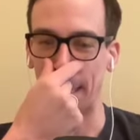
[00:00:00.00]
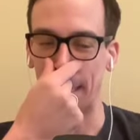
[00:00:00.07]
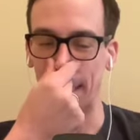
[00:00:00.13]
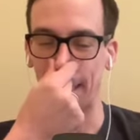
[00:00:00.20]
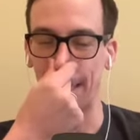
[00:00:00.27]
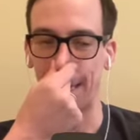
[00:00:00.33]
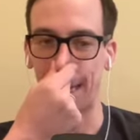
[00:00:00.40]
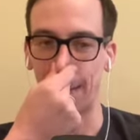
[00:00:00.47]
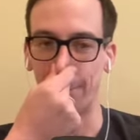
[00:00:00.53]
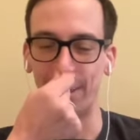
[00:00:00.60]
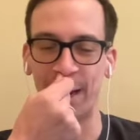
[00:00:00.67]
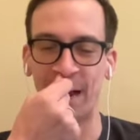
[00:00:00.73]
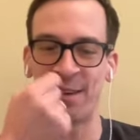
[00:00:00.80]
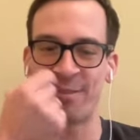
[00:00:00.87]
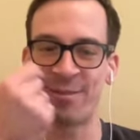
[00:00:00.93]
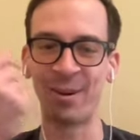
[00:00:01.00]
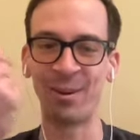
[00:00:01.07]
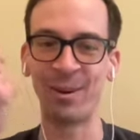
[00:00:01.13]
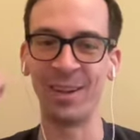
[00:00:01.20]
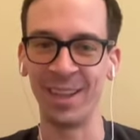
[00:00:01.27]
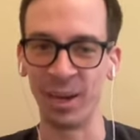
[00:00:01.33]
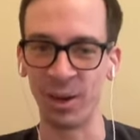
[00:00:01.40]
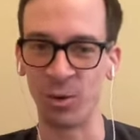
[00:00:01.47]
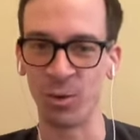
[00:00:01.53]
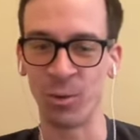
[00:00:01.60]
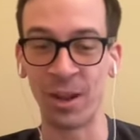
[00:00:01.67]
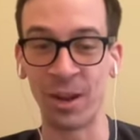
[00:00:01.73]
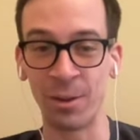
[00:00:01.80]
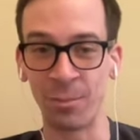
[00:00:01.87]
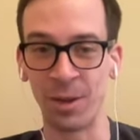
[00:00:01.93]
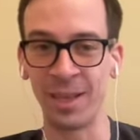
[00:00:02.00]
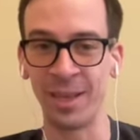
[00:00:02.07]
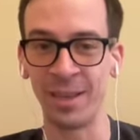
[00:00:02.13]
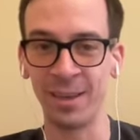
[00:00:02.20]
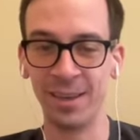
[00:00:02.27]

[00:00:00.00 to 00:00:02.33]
And I found it incredibly